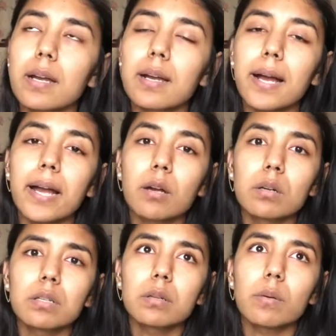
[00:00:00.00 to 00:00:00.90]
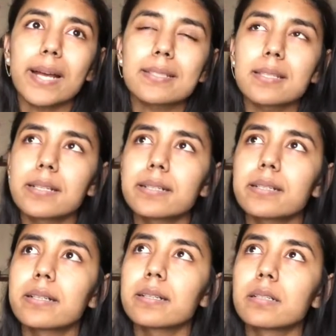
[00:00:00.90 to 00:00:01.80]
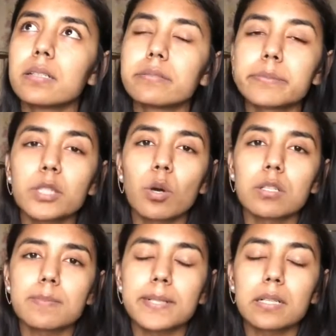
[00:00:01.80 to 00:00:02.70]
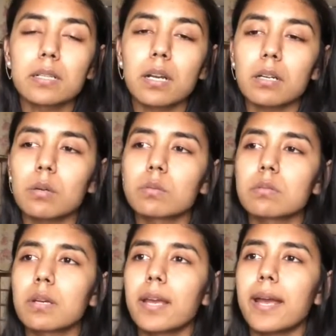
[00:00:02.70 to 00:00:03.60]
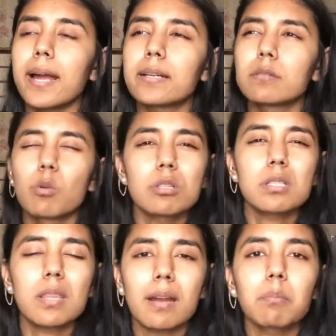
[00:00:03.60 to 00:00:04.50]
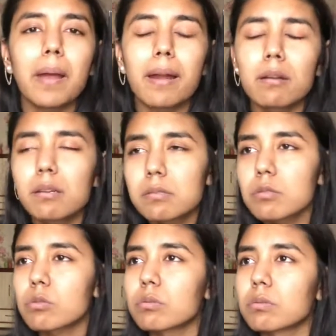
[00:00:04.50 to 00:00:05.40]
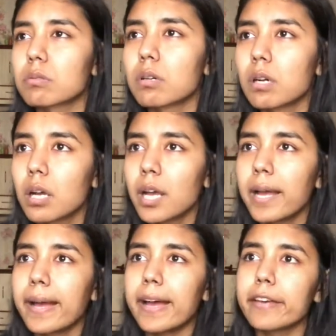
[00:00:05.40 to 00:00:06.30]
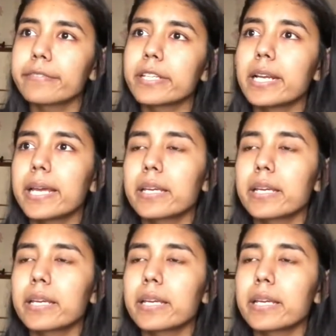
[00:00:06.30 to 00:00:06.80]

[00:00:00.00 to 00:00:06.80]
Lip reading: I got vaccinated in a government hospital in Lucknow, and it wasn't that bad. So I feel like